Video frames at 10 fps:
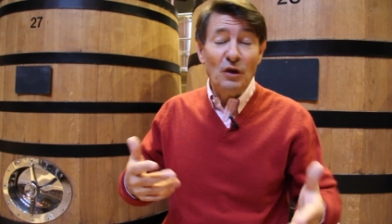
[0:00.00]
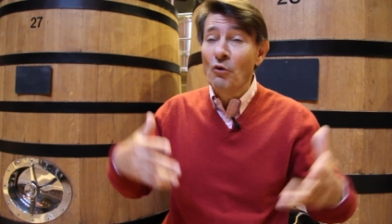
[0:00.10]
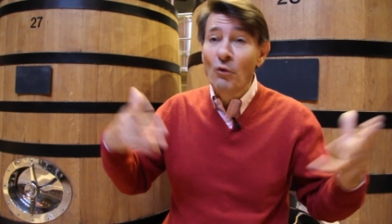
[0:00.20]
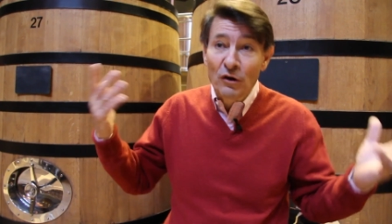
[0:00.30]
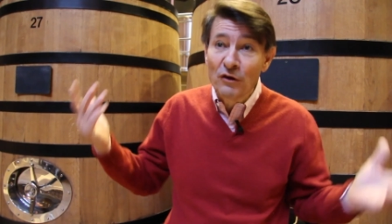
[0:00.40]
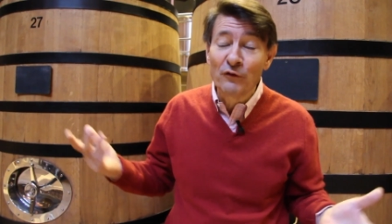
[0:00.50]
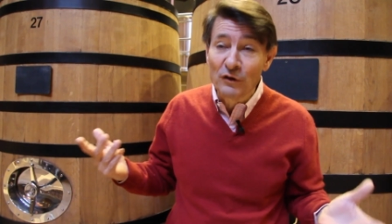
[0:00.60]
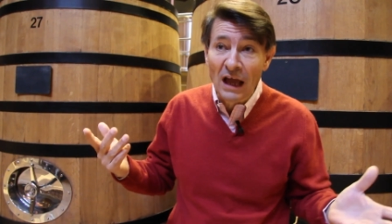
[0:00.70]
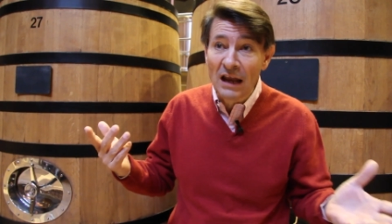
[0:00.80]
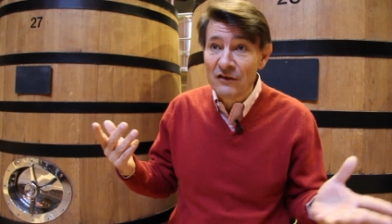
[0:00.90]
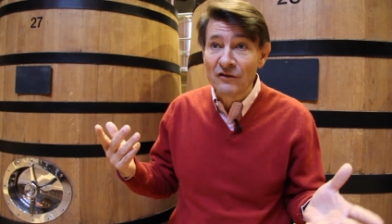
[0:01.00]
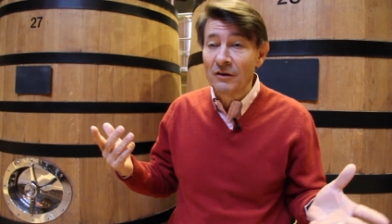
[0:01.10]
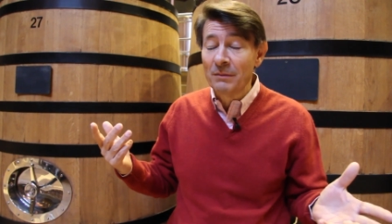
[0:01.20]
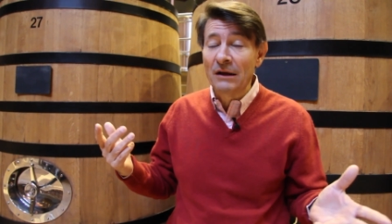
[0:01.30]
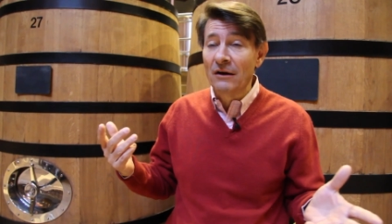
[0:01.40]
a wonderful
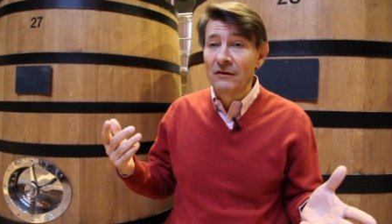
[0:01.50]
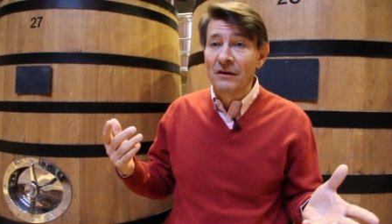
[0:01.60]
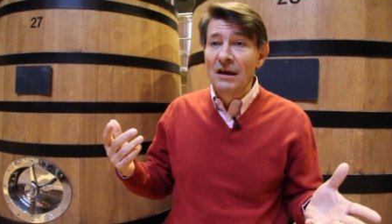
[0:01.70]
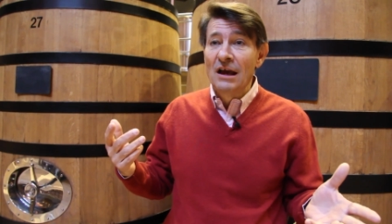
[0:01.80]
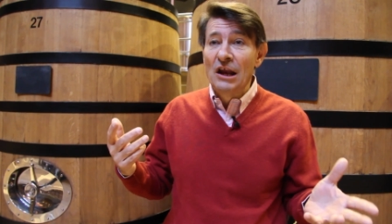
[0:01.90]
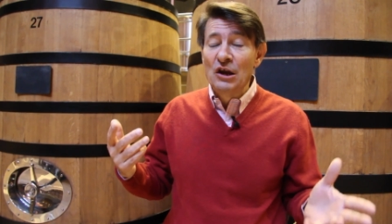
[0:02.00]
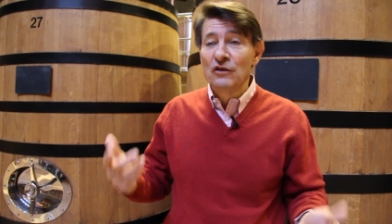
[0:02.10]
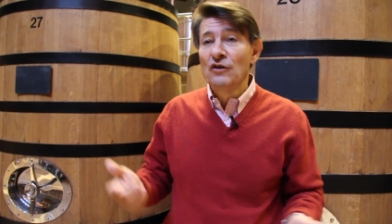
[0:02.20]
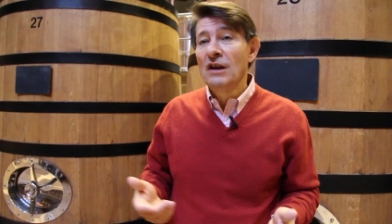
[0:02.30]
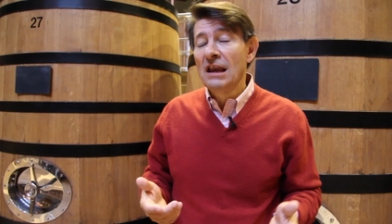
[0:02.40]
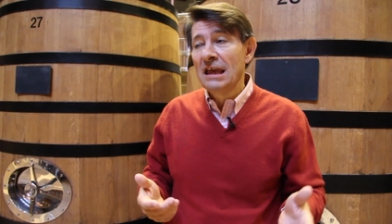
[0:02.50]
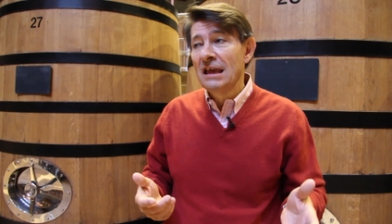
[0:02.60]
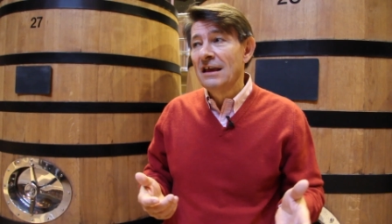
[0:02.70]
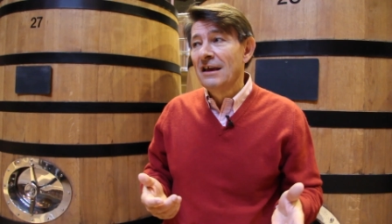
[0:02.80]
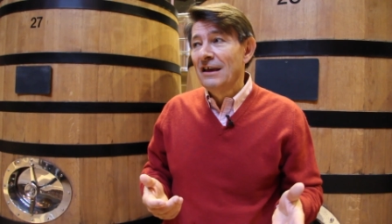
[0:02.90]
tradition because not only